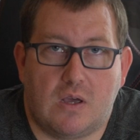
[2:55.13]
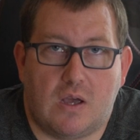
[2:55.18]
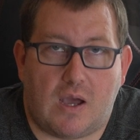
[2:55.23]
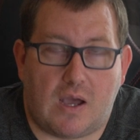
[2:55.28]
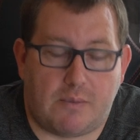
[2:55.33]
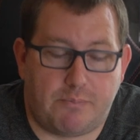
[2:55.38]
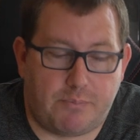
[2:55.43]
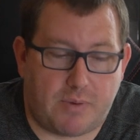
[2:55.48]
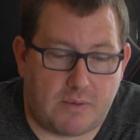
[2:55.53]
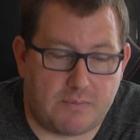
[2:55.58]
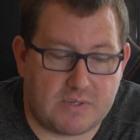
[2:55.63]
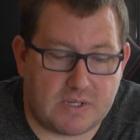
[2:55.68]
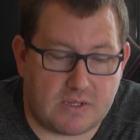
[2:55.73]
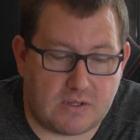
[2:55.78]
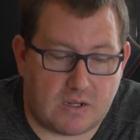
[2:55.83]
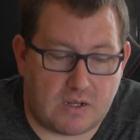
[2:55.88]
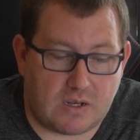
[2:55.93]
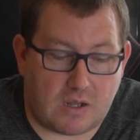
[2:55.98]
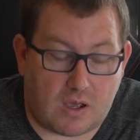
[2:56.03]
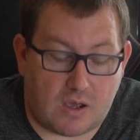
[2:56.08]
I bumped
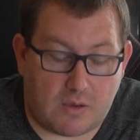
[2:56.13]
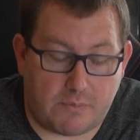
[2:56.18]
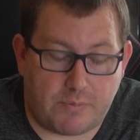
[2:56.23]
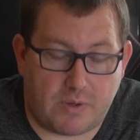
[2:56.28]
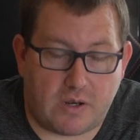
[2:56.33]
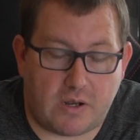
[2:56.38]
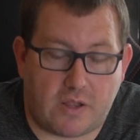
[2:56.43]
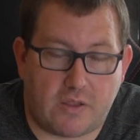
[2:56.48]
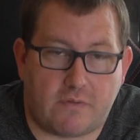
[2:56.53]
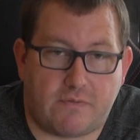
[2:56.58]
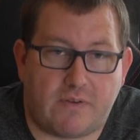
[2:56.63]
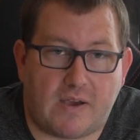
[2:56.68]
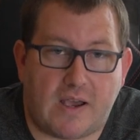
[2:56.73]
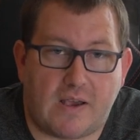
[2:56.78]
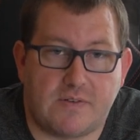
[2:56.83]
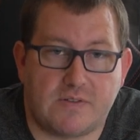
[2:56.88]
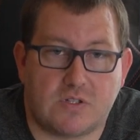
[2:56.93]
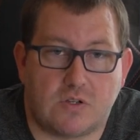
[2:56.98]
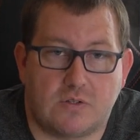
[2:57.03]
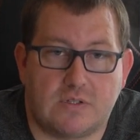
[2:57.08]
it up another
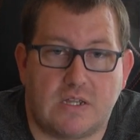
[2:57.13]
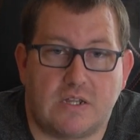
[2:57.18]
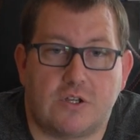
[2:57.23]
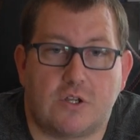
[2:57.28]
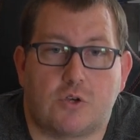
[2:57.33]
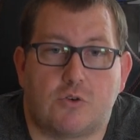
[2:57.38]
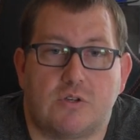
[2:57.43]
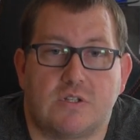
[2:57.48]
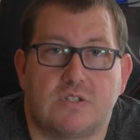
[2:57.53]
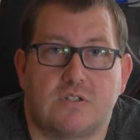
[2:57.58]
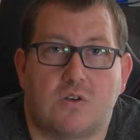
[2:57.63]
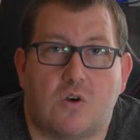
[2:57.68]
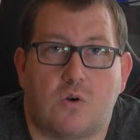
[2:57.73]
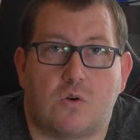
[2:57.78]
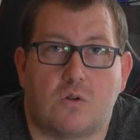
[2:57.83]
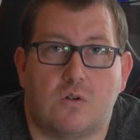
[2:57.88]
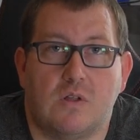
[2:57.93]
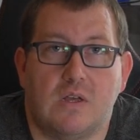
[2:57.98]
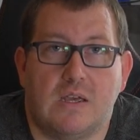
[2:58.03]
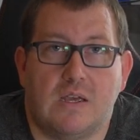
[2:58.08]
5, so 10 degrees
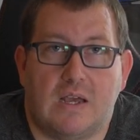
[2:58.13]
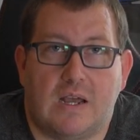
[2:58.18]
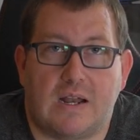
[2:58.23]
total,